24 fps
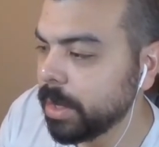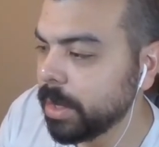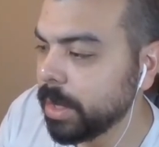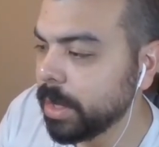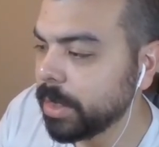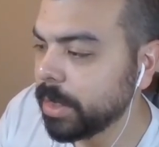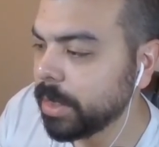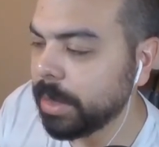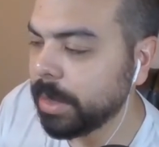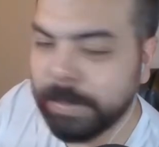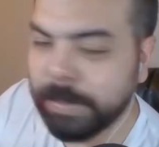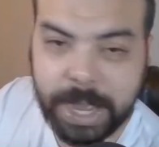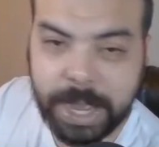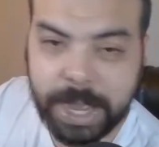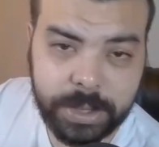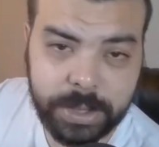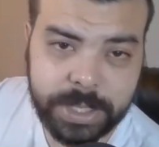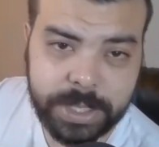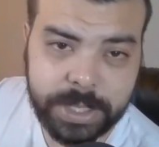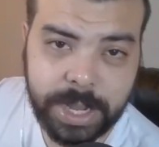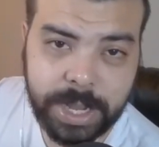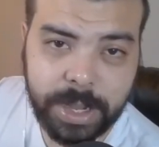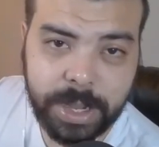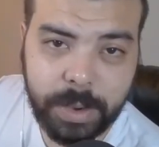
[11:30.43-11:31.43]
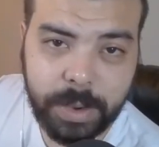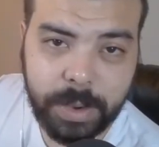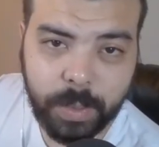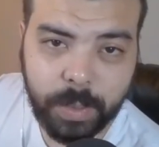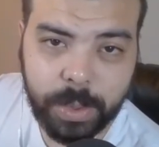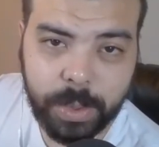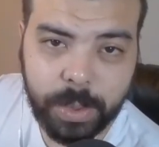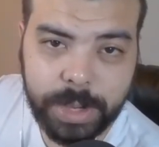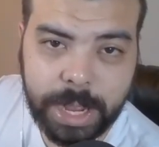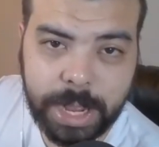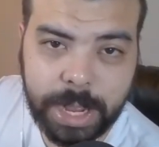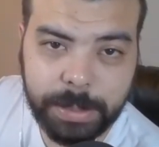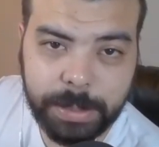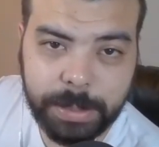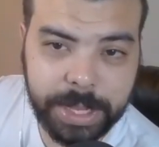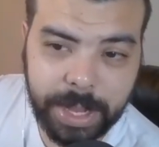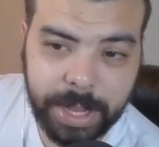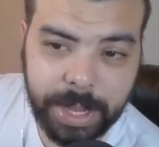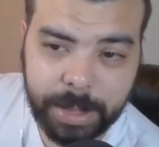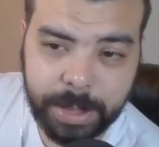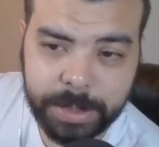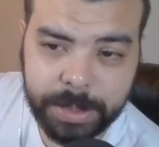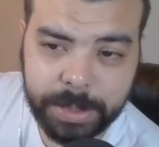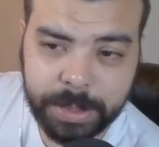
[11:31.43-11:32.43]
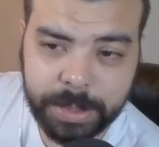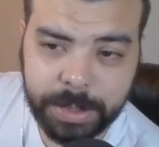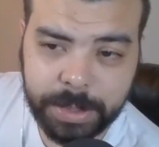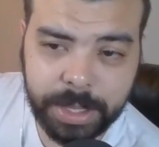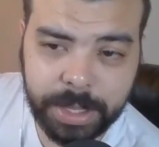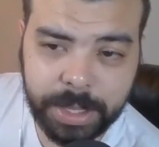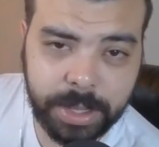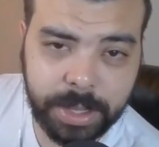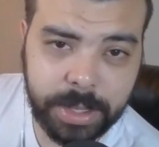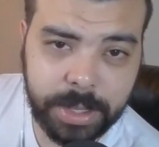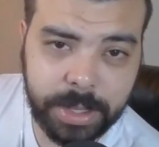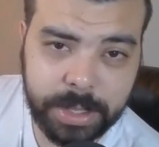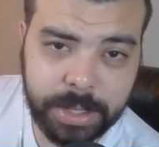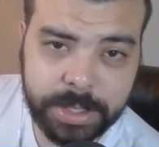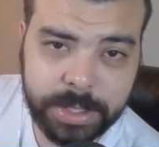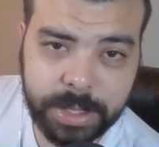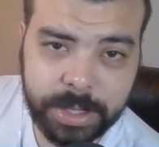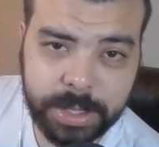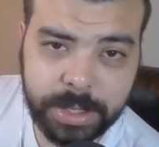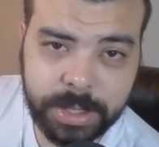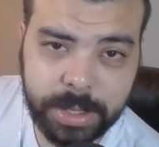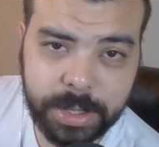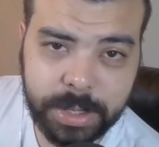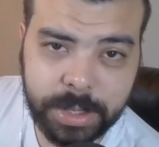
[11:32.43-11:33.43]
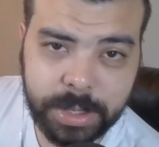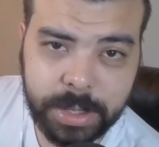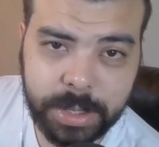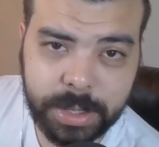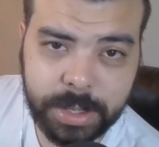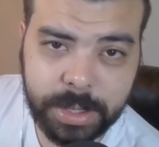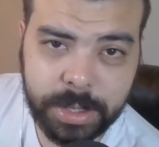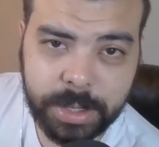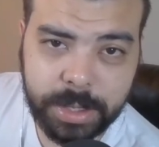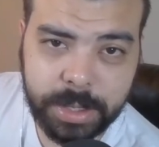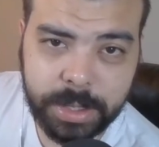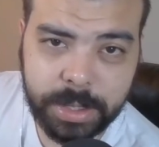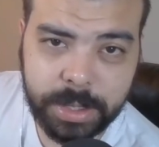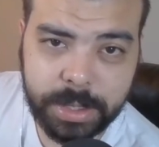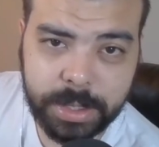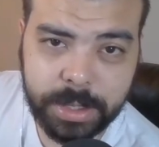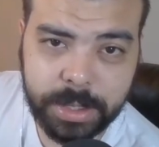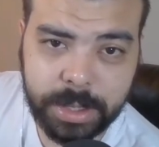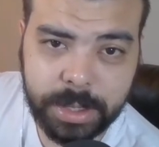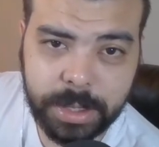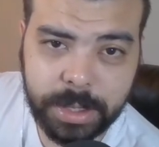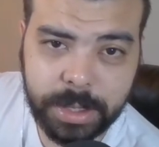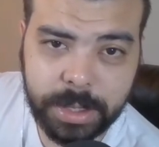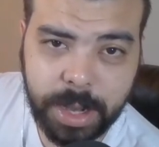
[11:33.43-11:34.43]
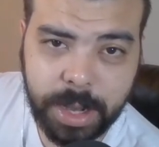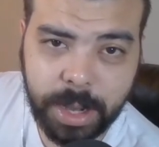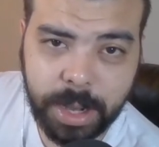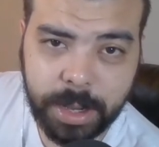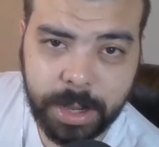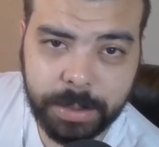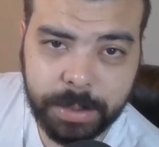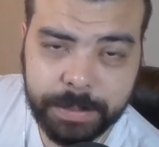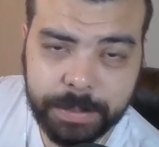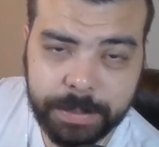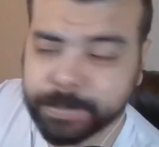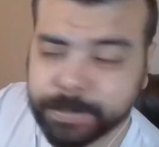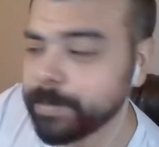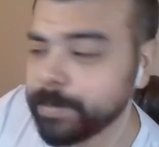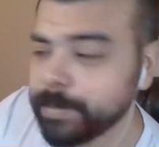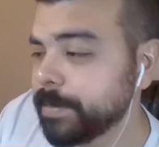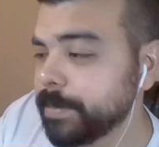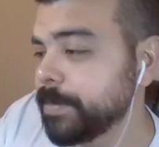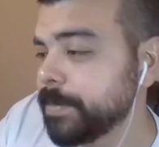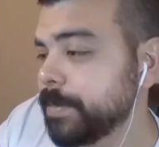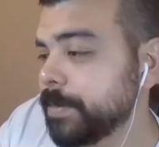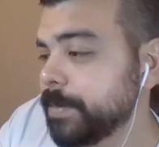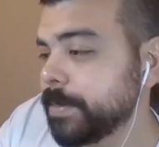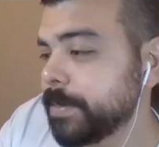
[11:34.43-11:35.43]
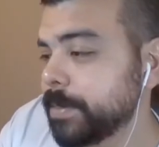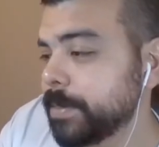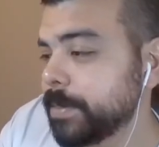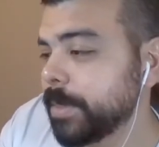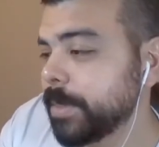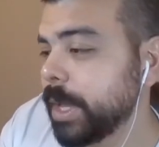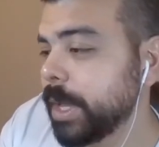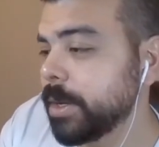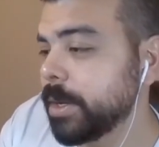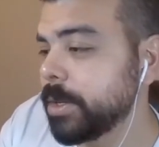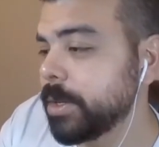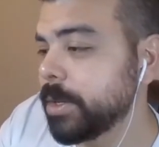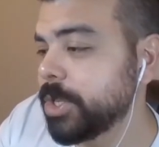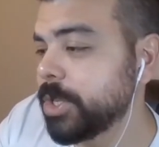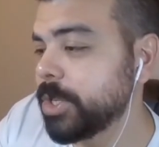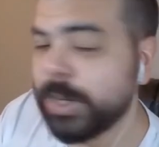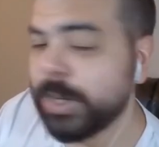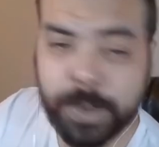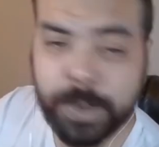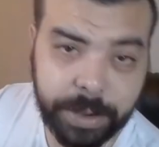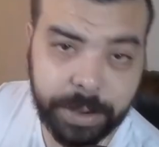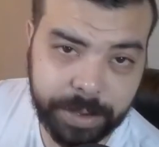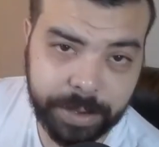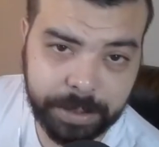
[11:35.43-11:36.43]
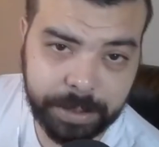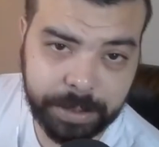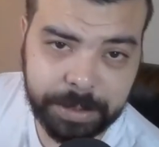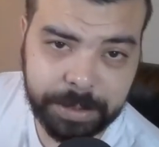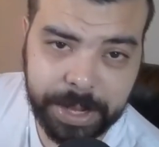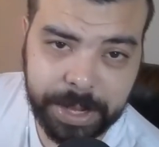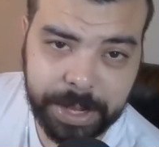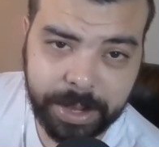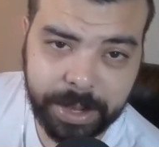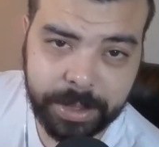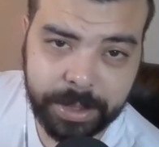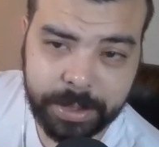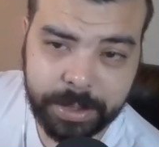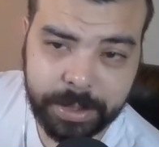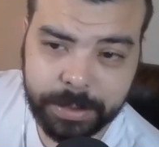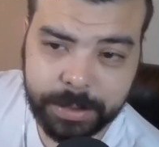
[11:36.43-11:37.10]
the mouse that will not be named because um, she will never come to my island.